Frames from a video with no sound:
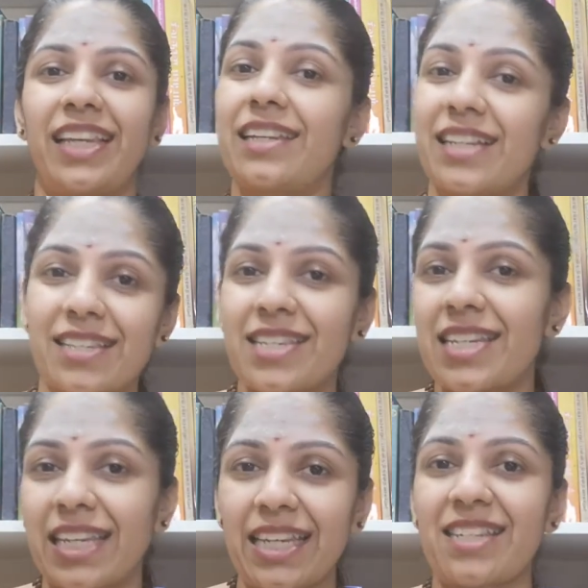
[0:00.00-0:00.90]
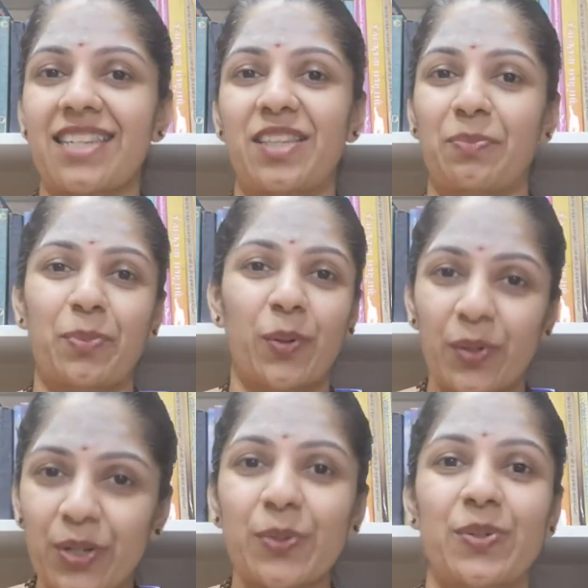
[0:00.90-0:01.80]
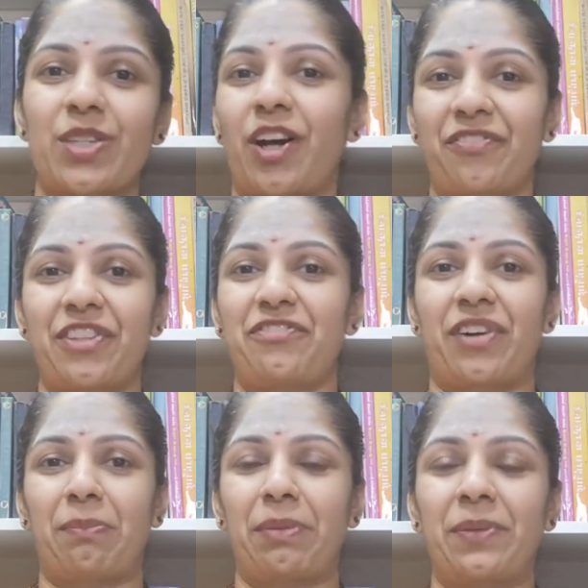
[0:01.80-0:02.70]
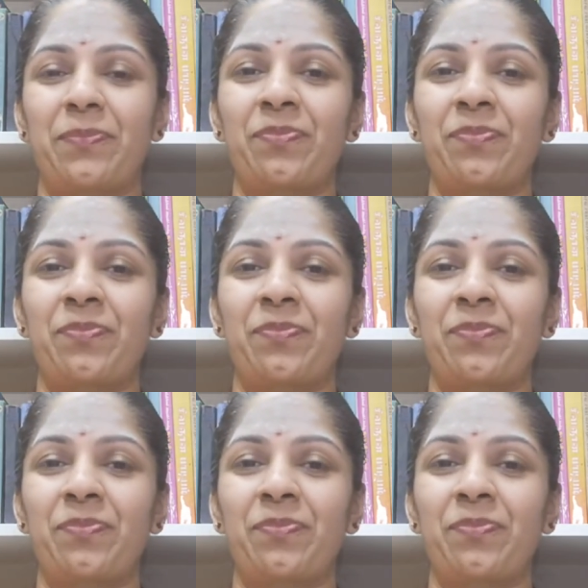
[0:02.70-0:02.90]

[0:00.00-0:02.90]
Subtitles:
It doesn't eat the produce of the farming.